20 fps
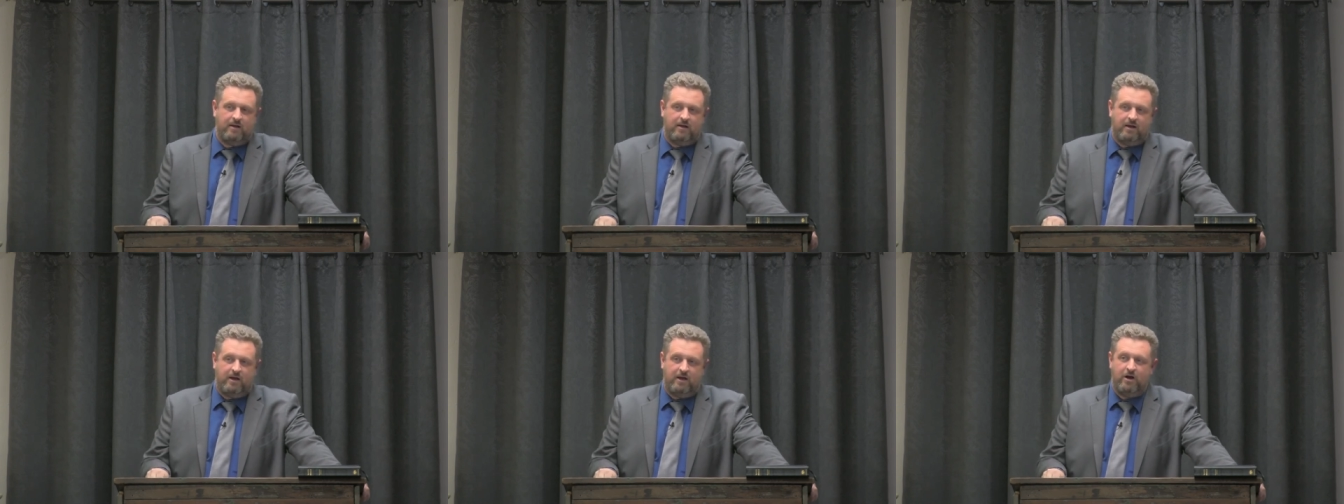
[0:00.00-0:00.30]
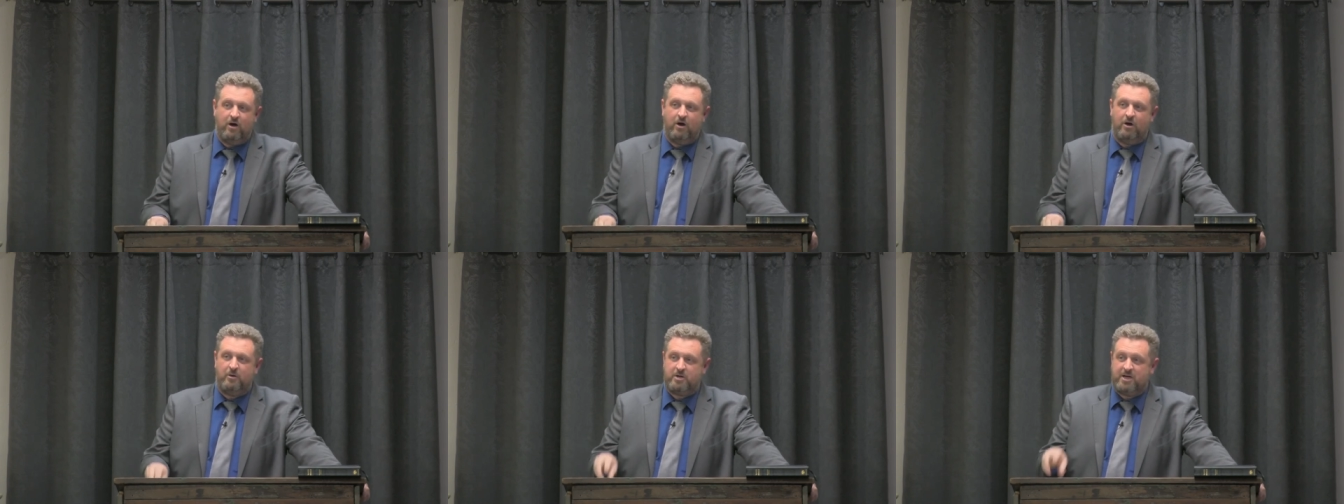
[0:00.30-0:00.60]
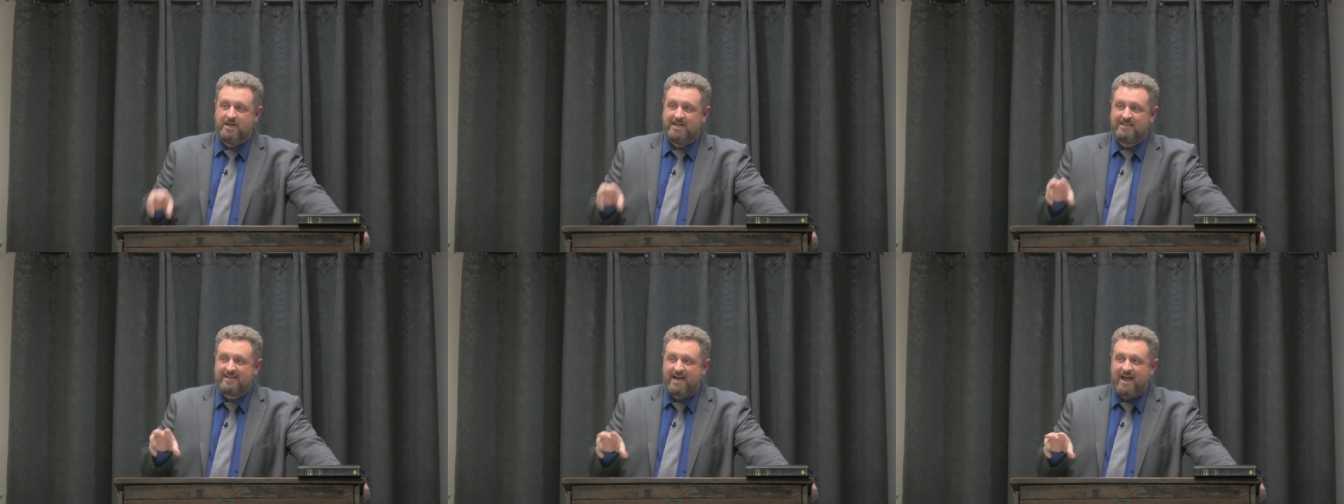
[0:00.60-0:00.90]
You know, when you
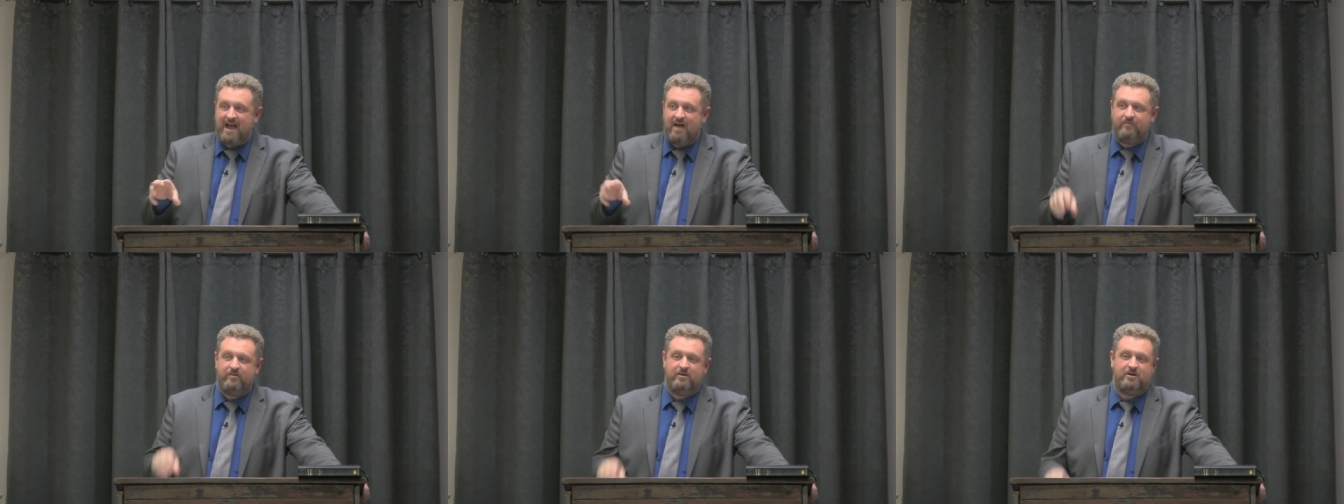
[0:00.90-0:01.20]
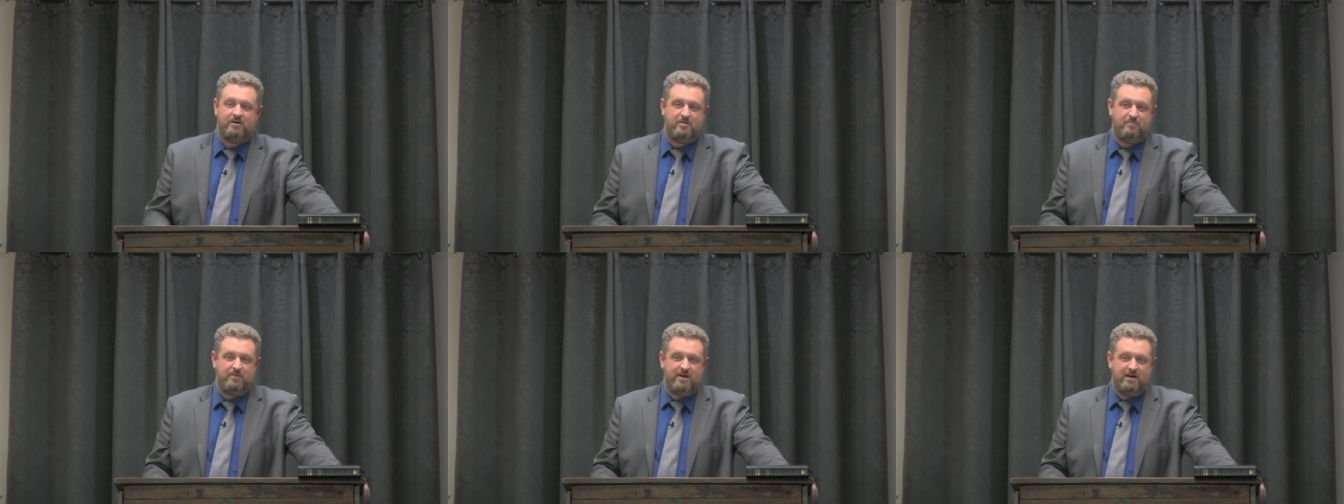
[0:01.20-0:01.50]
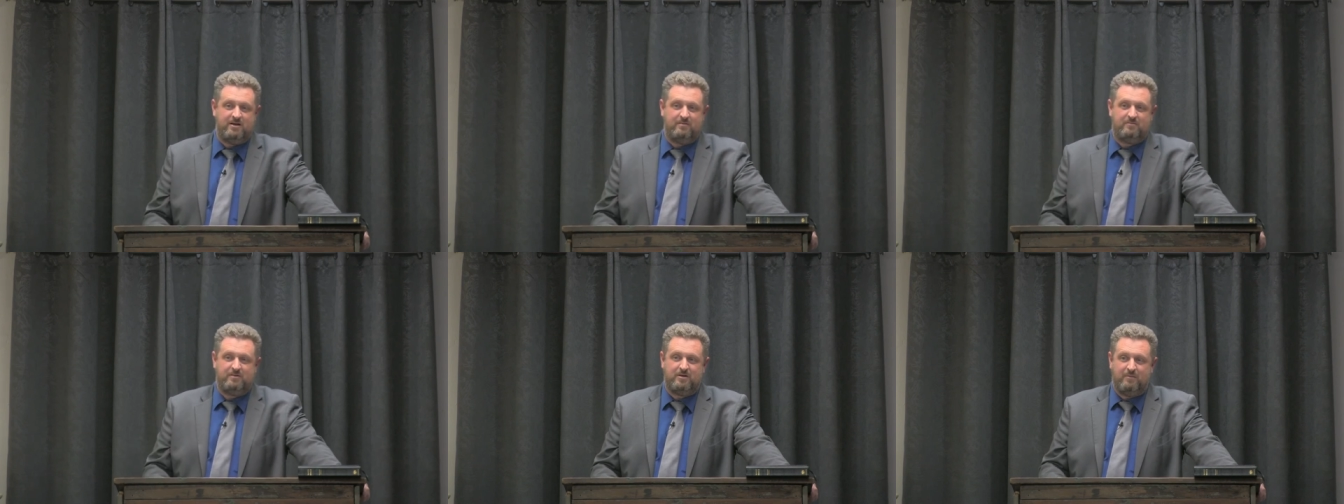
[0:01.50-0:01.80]
get to heaven and you meet
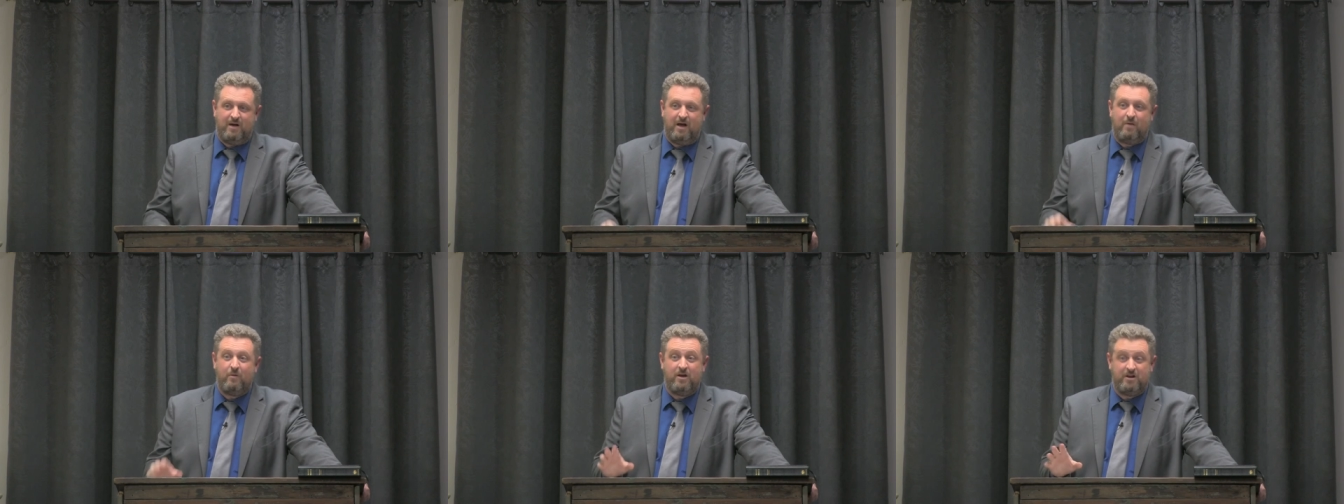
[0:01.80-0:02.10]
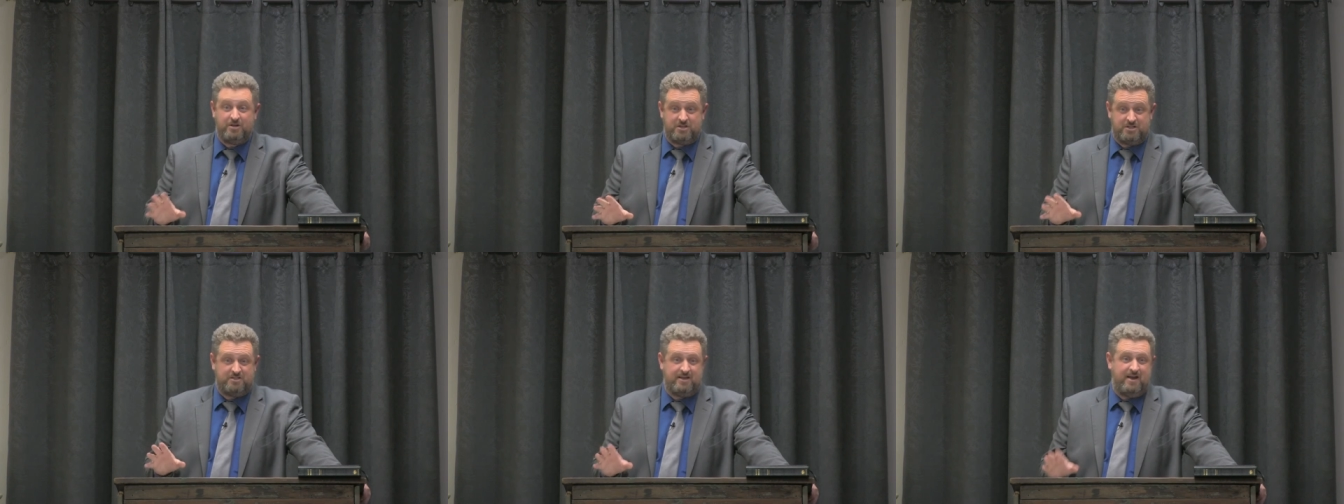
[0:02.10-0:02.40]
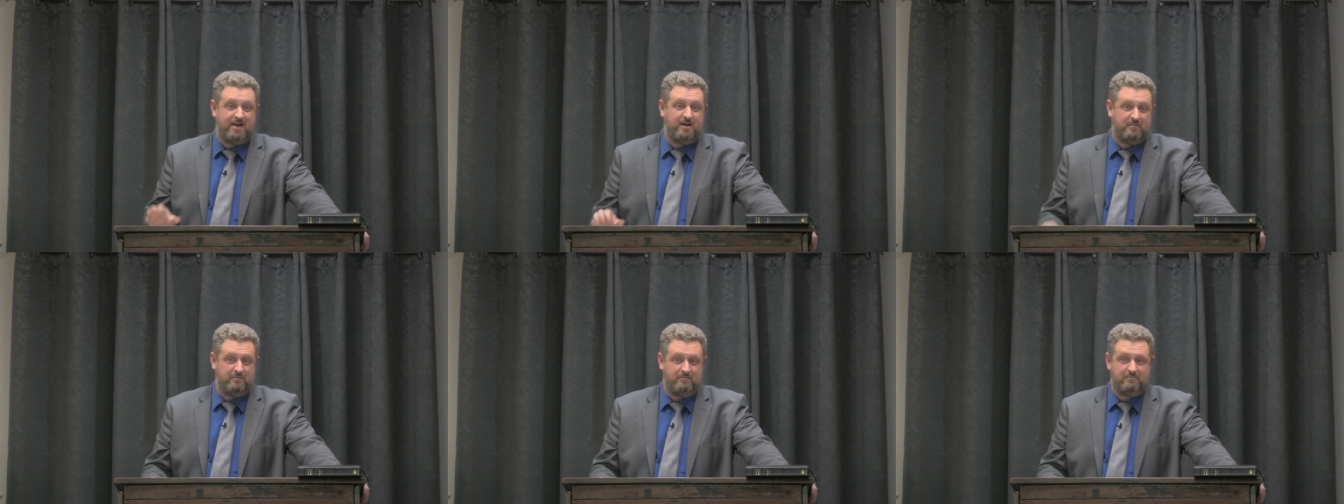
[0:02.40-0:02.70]
him, you might want to just
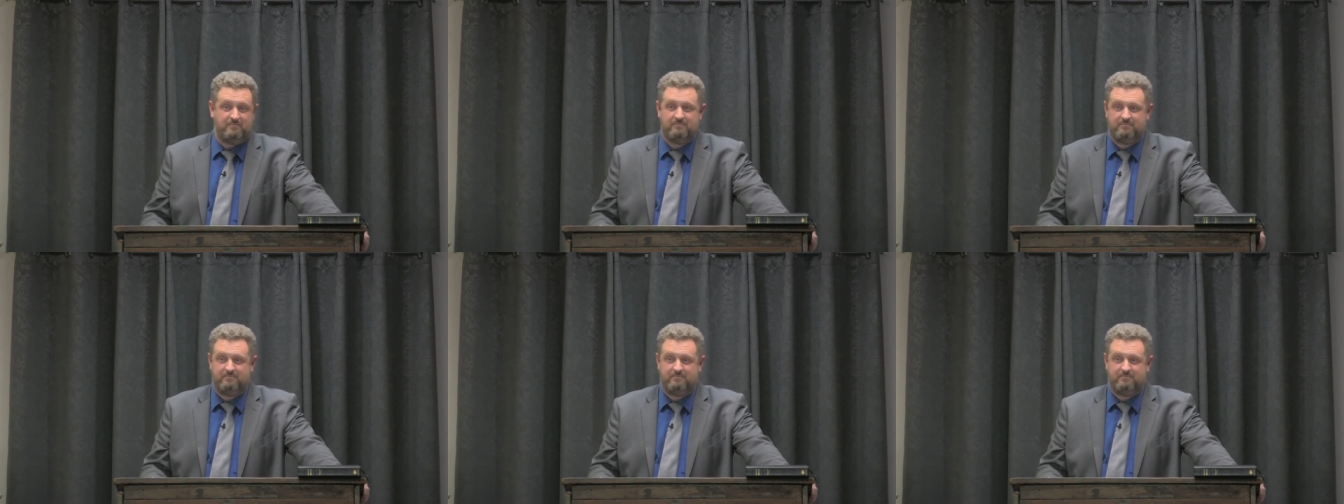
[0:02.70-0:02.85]
thank him.